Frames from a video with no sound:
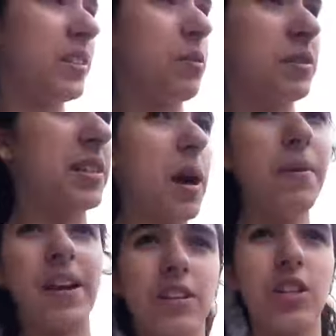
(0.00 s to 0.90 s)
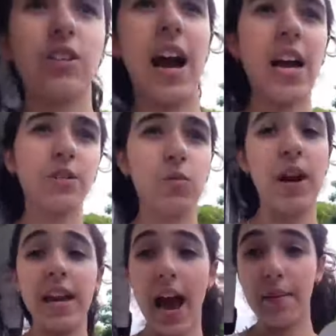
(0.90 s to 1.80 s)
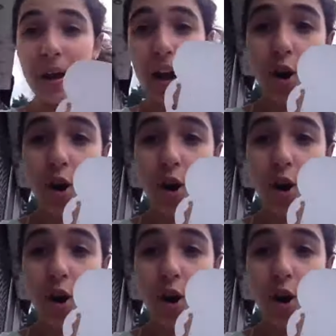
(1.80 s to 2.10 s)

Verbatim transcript: see what's up, and I'll see you guys when I'm at